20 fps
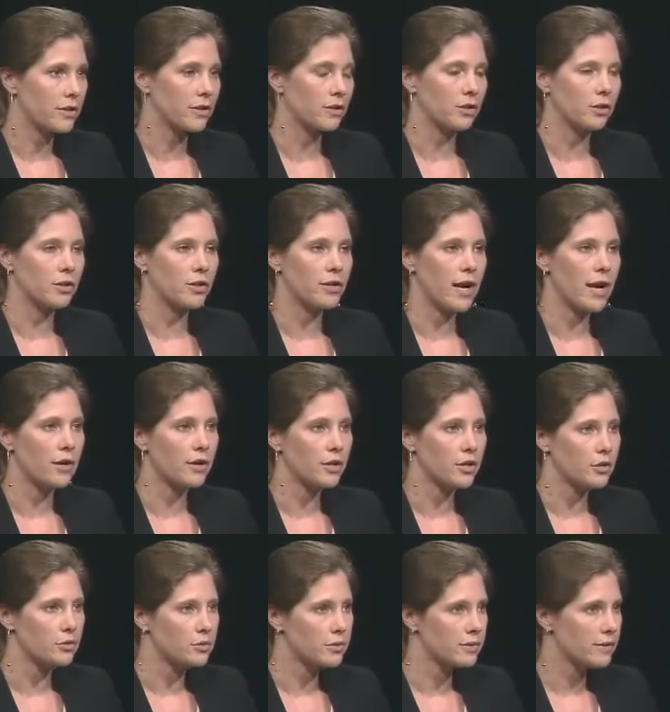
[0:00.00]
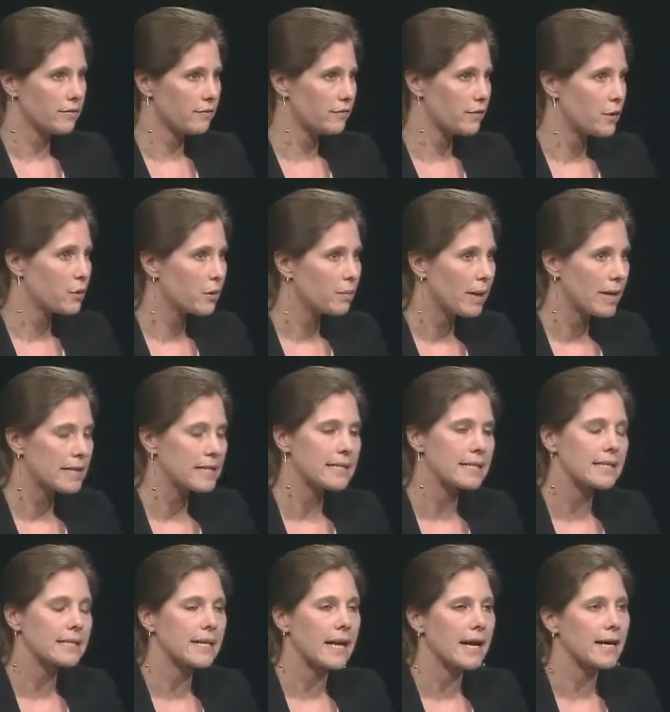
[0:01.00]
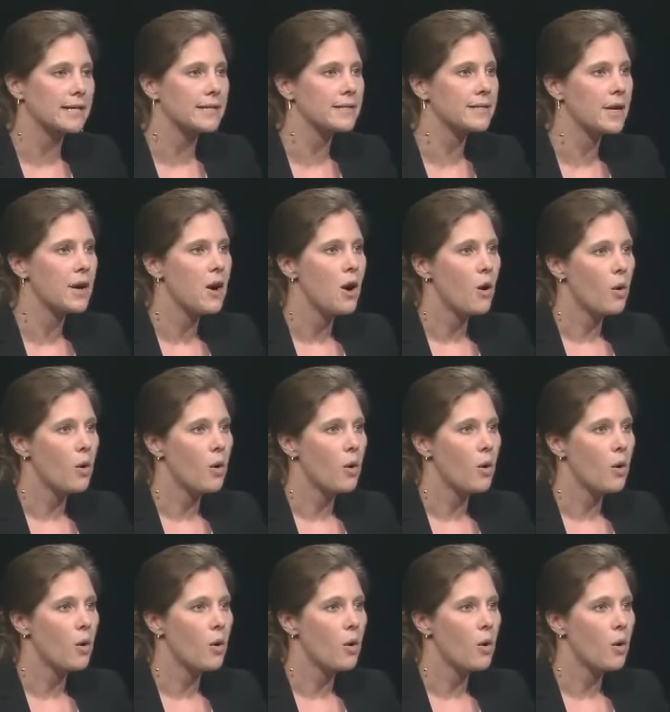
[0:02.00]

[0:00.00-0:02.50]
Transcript: learn how to use fewer pesticides